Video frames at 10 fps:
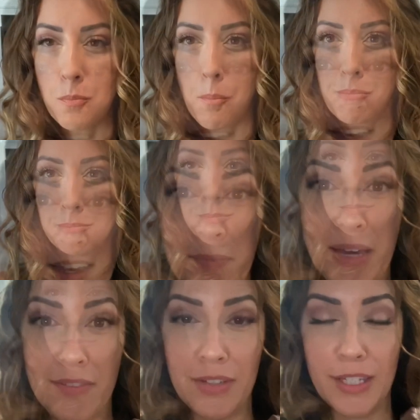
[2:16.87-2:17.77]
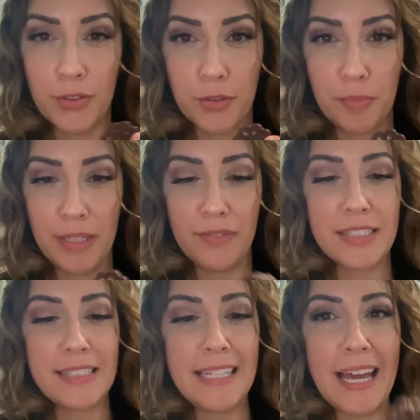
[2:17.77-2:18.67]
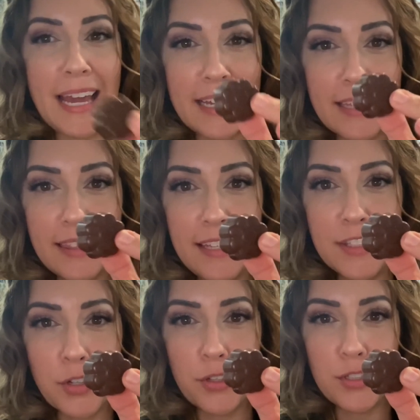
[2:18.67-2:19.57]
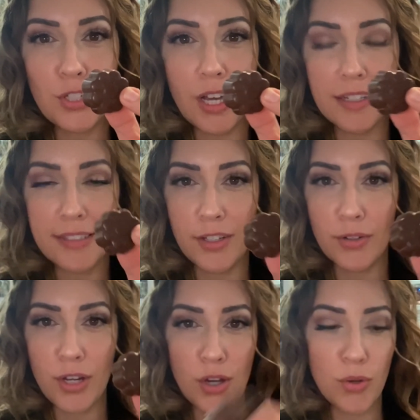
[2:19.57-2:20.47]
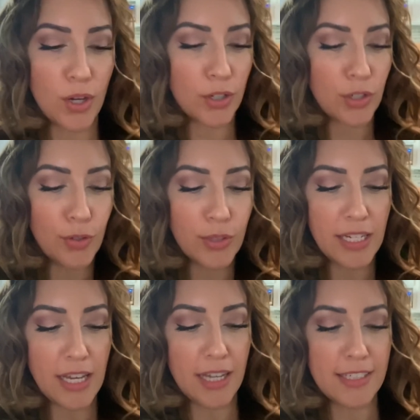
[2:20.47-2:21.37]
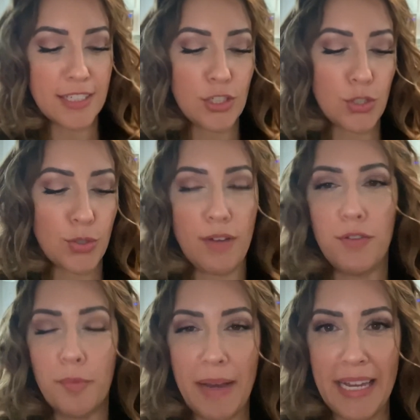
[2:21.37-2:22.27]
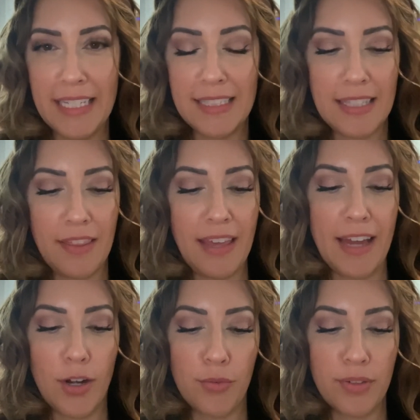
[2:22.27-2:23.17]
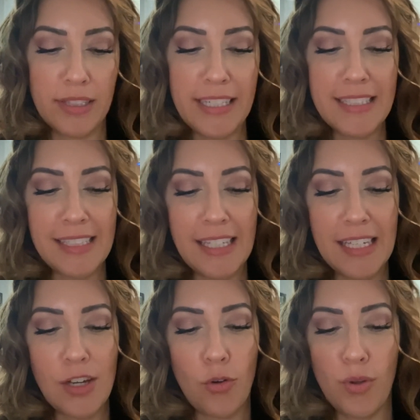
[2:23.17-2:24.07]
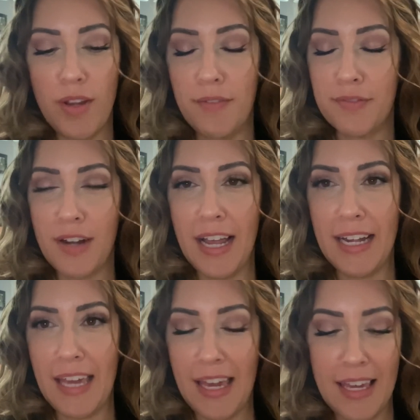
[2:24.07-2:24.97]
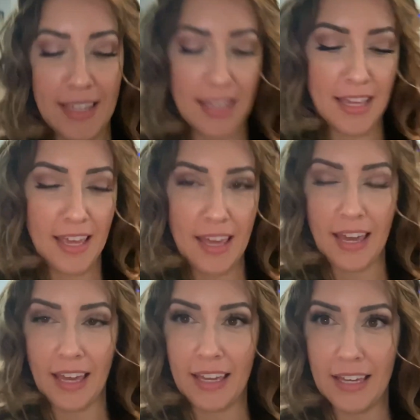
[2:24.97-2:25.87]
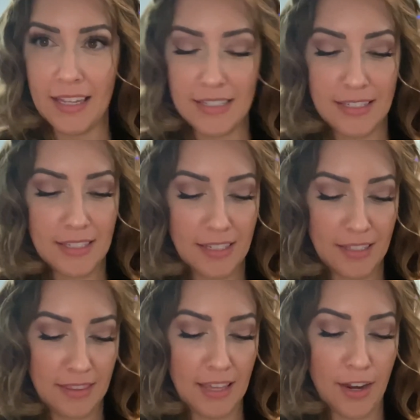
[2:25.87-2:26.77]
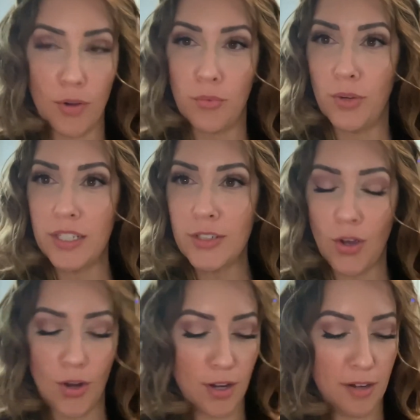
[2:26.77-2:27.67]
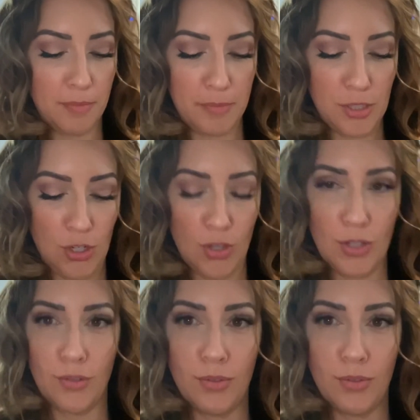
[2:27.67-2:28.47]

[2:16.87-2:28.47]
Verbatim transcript: I am having a little bit of a snack. These are the Choc Zero Coconut Truffle Bites that are releasing on Friday and they are one carb, let me show you,